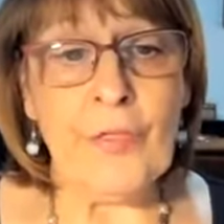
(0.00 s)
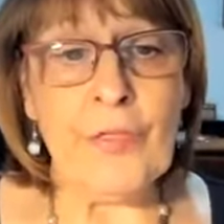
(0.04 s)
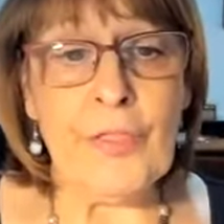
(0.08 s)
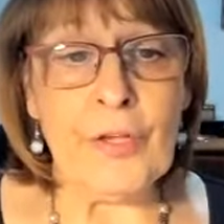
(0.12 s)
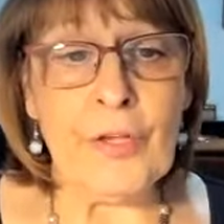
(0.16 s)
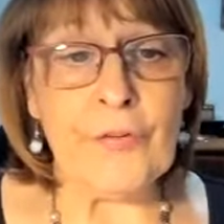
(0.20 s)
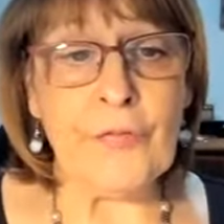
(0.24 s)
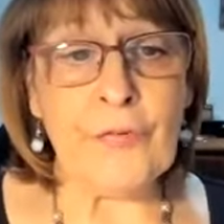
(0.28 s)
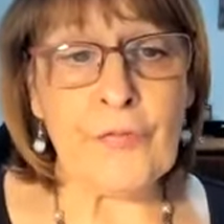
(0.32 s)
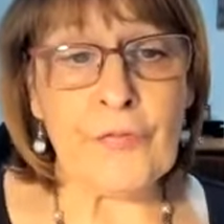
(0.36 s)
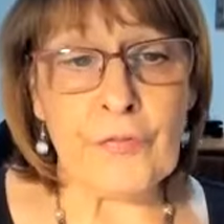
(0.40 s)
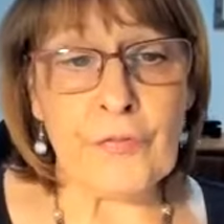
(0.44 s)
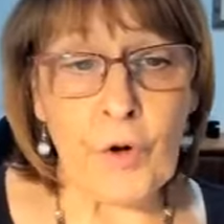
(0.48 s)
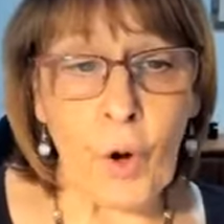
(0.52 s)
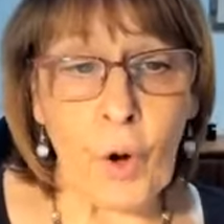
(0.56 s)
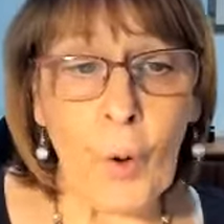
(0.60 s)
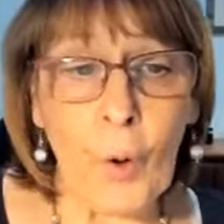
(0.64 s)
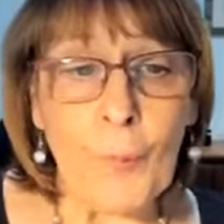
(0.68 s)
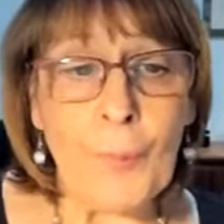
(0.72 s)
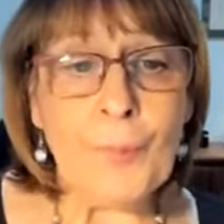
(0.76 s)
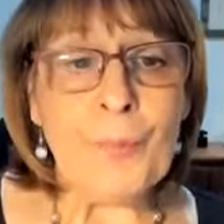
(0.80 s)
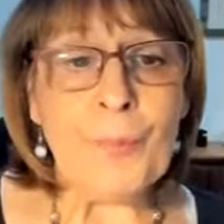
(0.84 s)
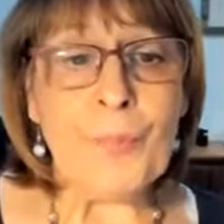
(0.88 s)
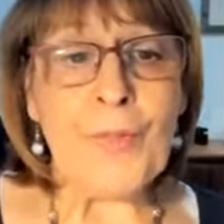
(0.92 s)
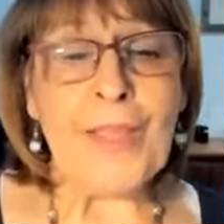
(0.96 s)
that
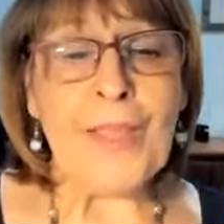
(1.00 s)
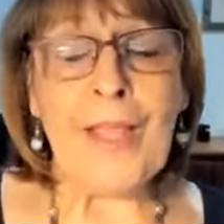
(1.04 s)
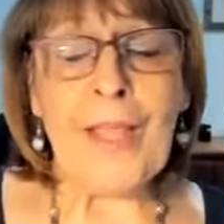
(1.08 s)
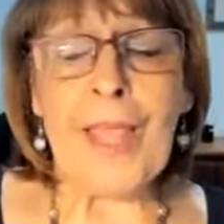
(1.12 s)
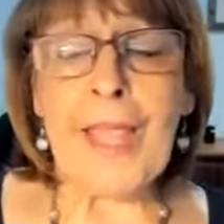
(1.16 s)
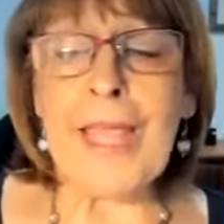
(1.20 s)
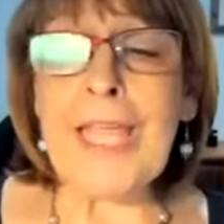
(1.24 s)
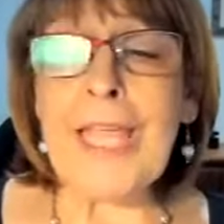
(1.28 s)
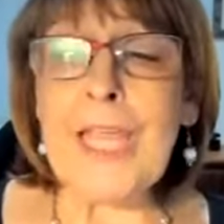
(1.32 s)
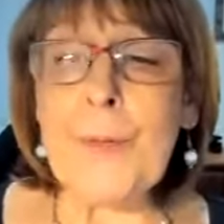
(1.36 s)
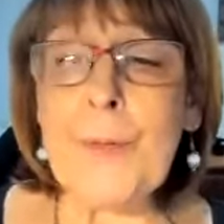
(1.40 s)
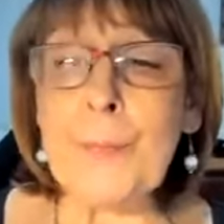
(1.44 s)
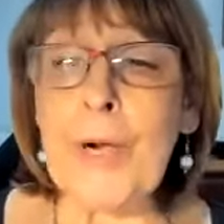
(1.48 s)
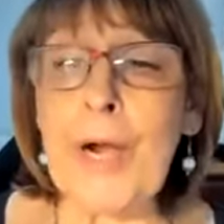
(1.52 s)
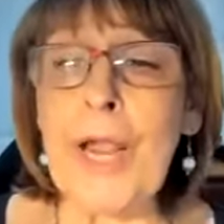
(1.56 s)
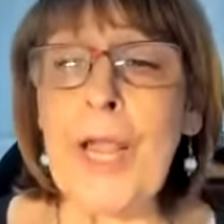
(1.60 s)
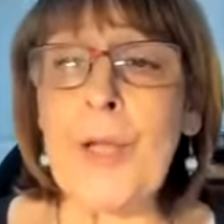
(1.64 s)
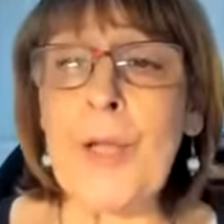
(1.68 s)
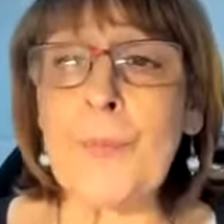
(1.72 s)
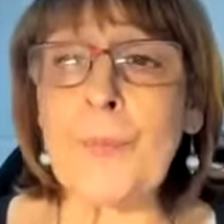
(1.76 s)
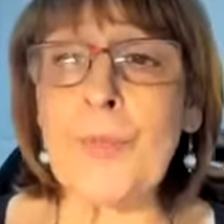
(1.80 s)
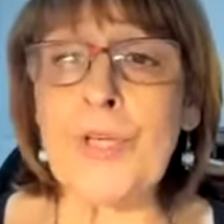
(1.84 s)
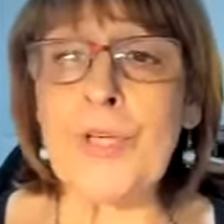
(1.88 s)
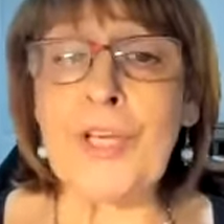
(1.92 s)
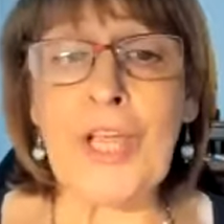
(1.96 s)
from
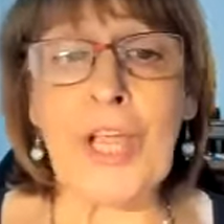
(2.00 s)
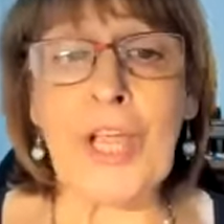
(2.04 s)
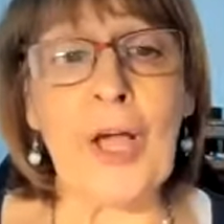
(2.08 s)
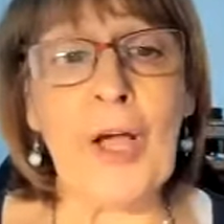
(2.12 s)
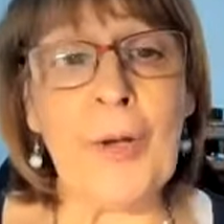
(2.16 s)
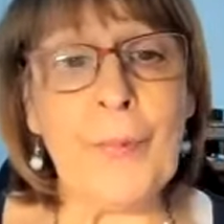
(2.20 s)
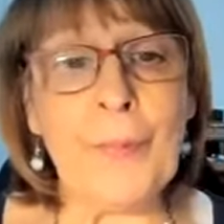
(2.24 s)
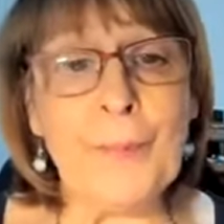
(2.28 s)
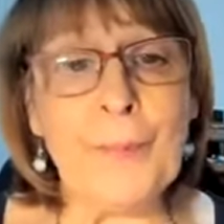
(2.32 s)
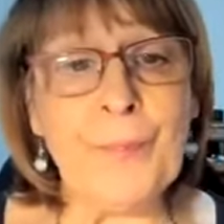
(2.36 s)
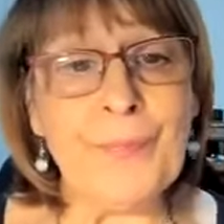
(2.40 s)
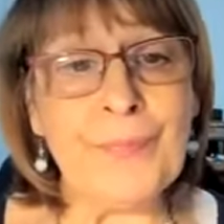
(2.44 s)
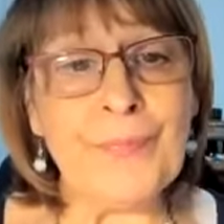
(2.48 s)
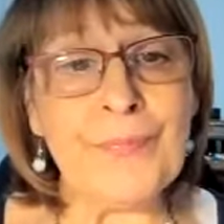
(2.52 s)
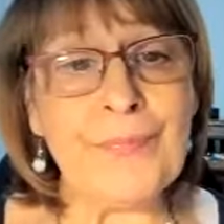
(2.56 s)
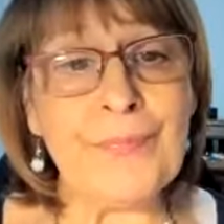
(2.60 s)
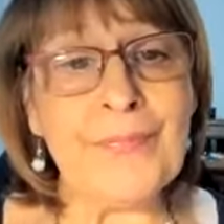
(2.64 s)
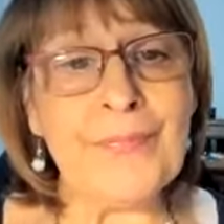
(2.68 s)
Abraham would come